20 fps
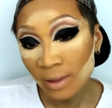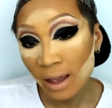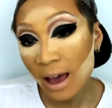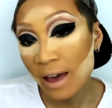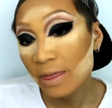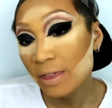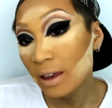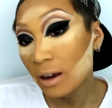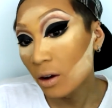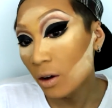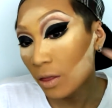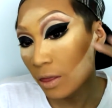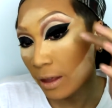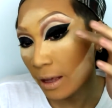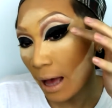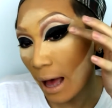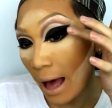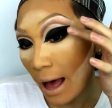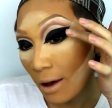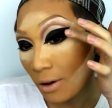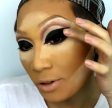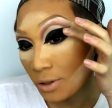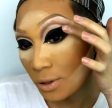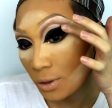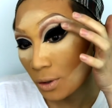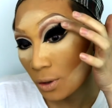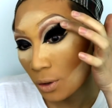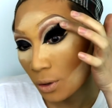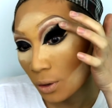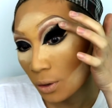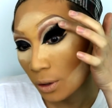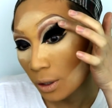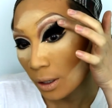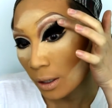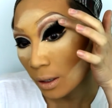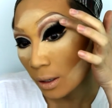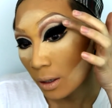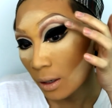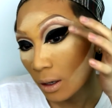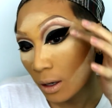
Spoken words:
and then on the outer corner,